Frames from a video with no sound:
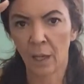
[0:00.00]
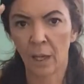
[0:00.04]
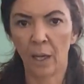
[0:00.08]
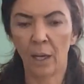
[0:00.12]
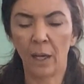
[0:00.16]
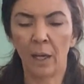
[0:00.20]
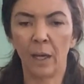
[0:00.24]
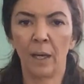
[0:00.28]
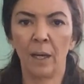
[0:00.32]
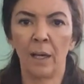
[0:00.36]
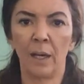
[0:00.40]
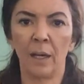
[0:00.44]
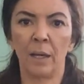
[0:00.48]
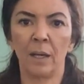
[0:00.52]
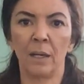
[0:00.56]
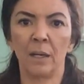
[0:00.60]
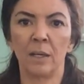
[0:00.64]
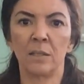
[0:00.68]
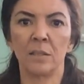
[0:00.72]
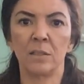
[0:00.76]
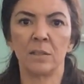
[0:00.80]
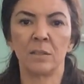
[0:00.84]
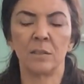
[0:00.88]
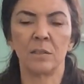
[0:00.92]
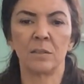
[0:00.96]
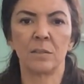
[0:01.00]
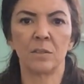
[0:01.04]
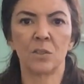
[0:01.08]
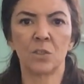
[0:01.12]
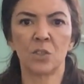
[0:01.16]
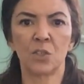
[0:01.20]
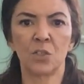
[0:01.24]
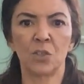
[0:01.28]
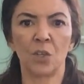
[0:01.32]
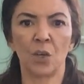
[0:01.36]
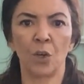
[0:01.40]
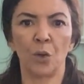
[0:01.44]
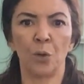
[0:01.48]
Uh,
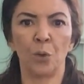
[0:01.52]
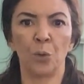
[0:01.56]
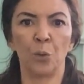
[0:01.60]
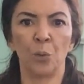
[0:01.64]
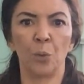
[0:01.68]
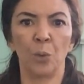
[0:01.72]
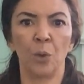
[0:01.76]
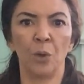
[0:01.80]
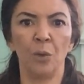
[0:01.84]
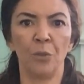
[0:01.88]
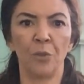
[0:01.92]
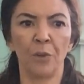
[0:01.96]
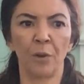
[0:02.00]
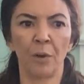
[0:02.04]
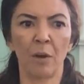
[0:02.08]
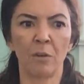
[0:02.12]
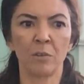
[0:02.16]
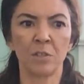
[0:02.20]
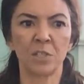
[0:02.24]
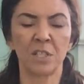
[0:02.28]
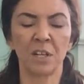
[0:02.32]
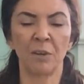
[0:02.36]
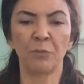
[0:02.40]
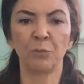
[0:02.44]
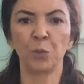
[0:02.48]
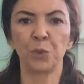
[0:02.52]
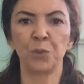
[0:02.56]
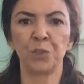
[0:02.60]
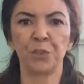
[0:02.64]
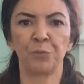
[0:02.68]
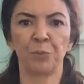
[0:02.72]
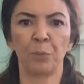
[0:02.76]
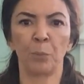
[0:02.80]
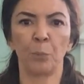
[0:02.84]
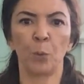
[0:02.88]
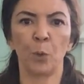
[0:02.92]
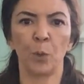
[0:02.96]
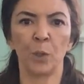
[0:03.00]
so there are several
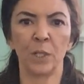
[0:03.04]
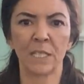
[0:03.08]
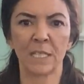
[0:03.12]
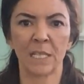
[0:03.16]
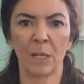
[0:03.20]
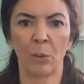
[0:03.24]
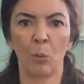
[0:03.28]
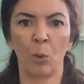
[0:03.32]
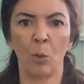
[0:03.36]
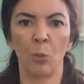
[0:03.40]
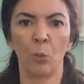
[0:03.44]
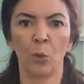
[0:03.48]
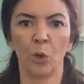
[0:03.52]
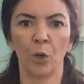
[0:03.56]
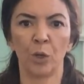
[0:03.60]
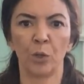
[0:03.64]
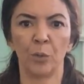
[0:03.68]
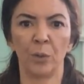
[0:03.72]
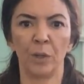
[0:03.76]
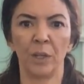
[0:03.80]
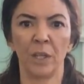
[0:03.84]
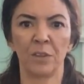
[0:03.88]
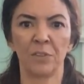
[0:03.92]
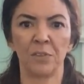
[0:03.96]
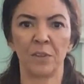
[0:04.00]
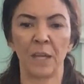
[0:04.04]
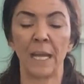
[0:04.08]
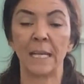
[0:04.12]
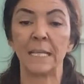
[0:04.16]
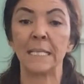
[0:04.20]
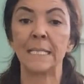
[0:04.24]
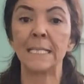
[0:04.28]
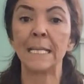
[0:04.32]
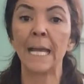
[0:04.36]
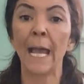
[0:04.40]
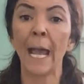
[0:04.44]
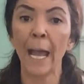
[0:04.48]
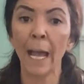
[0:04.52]
different points that we'll work with and
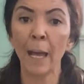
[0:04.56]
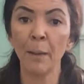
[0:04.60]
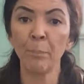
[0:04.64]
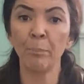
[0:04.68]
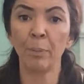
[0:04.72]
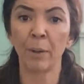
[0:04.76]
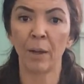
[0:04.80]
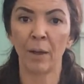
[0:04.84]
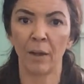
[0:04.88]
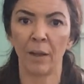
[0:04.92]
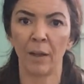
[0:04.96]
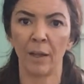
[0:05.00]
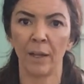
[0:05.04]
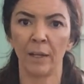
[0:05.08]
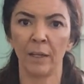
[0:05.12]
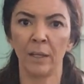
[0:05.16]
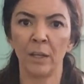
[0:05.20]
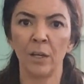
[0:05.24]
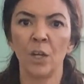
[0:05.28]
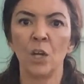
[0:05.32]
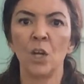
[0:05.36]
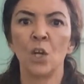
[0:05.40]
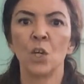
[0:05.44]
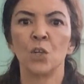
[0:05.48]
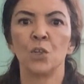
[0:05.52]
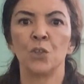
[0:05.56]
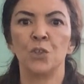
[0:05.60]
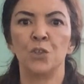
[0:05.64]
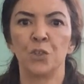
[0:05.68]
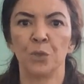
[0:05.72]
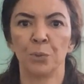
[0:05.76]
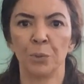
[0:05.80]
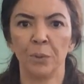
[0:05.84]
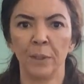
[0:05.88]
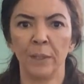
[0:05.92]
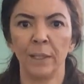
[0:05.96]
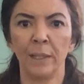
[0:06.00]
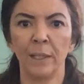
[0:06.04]
tap on
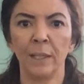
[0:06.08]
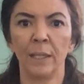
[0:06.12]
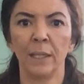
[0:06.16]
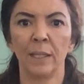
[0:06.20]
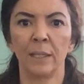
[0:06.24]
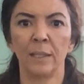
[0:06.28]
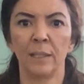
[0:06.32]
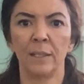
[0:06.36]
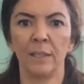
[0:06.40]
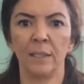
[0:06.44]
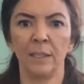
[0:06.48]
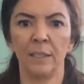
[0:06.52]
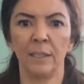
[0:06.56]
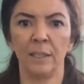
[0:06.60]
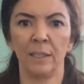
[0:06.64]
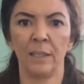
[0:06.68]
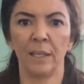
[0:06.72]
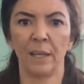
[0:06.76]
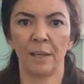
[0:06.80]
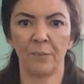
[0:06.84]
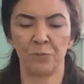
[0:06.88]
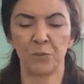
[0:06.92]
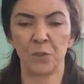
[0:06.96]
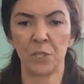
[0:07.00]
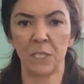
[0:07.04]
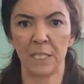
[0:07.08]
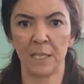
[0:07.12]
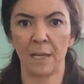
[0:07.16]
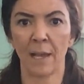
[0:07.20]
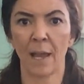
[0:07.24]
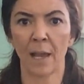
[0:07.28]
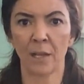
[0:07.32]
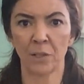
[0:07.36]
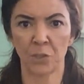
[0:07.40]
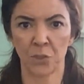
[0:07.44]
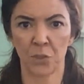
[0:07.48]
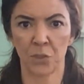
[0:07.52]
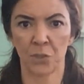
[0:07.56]
during the EFT
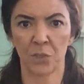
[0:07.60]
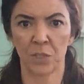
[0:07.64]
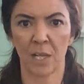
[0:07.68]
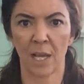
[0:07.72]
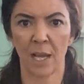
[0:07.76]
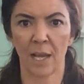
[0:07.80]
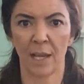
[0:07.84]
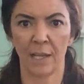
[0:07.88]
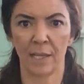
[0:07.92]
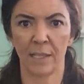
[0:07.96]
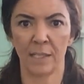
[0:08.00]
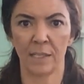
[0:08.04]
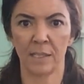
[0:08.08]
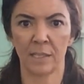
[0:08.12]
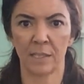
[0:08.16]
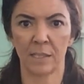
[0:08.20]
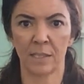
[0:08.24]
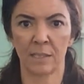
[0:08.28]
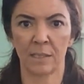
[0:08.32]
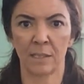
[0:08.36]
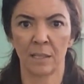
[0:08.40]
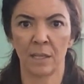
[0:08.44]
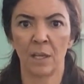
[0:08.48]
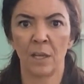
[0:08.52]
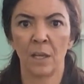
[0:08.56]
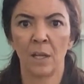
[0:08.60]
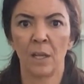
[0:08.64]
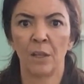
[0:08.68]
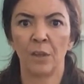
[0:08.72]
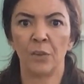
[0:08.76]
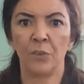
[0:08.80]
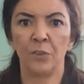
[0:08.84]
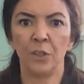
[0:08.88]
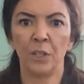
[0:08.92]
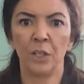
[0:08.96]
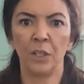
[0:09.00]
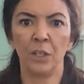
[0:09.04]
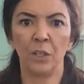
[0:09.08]
exercise.
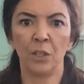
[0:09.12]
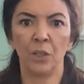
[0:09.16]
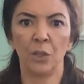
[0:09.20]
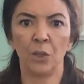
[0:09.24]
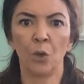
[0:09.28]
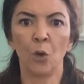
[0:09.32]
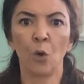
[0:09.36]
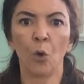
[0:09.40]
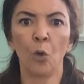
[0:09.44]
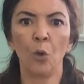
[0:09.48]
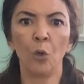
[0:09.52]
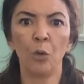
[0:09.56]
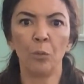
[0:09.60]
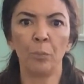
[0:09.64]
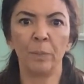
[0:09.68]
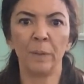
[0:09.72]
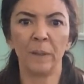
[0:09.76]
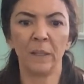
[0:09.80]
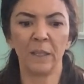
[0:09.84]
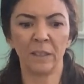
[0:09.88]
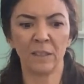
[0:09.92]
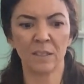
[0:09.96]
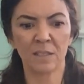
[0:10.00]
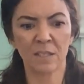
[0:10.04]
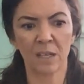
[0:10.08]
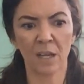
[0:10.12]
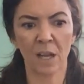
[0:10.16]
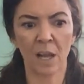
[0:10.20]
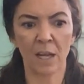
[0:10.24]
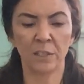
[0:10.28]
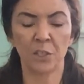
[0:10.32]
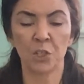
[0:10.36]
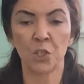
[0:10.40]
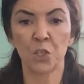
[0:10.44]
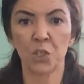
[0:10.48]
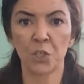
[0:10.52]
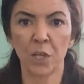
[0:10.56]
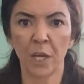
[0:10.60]
The goal being to kind
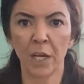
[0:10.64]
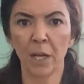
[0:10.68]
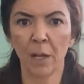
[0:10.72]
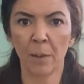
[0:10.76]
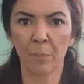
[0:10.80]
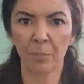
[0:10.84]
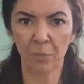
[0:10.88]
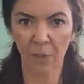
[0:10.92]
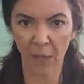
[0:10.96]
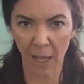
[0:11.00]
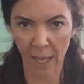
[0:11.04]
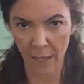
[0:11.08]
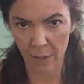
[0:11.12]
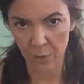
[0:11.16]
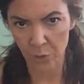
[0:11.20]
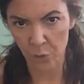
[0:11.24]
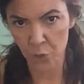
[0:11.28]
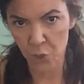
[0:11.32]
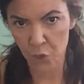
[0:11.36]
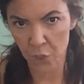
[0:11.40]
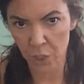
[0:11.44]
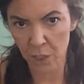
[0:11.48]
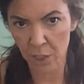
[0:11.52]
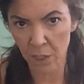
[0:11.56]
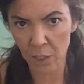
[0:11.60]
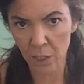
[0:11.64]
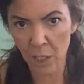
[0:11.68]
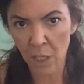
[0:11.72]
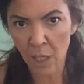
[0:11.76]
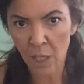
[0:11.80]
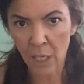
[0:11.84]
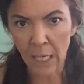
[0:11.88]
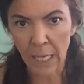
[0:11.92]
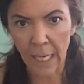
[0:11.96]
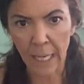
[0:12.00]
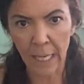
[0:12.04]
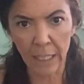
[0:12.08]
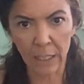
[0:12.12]
of shake up the energy
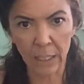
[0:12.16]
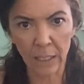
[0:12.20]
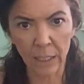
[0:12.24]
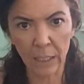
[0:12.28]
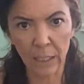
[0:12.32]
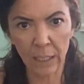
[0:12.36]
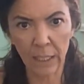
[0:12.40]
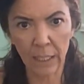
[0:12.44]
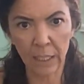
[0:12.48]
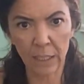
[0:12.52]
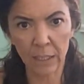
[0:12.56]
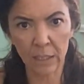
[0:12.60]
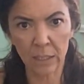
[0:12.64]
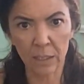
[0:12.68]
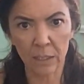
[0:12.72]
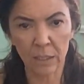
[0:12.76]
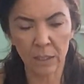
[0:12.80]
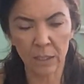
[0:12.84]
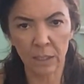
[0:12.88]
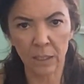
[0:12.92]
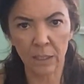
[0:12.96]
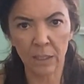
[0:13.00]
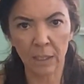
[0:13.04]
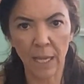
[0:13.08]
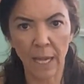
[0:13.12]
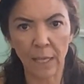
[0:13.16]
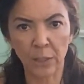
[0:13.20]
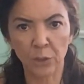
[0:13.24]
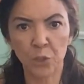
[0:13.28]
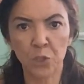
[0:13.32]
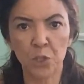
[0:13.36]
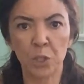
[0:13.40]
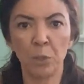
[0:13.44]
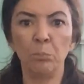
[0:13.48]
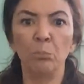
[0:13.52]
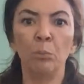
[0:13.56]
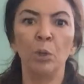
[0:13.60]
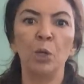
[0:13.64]
and get the
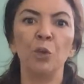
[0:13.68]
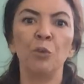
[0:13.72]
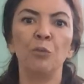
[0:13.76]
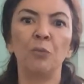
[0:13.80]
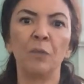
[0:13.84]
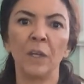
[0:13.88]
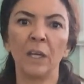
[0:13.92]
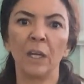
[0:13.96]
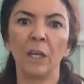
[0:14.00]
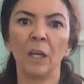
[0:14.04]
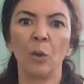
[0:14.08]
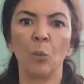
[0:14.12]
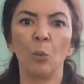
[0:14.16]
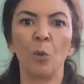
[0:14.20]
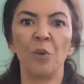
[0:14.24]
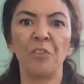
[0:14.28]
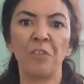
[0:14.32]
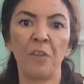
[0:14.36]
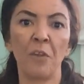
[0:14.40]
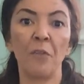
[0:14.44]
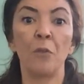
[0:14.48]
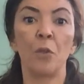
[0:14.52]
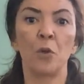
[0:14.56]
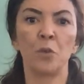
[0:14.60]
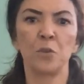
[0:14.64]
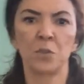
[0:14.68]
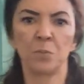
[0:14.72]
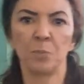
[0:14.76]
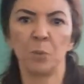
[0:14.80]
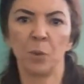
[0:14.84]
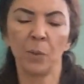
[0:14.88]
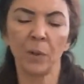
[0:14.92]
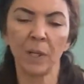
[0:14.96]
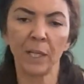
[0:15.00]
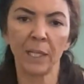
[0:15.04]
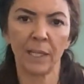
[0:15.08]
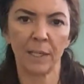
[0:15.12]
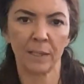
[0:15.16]
energy moving within those
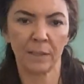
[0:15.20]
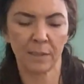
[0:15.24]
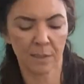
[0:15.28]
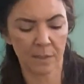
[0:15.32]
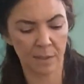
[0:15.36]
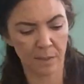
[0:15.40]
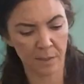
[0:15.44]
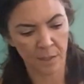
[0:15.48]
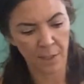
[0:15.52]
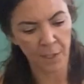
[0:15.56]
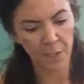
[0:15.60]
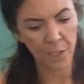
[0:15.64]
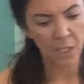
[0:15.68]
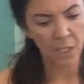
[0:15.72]
meridians.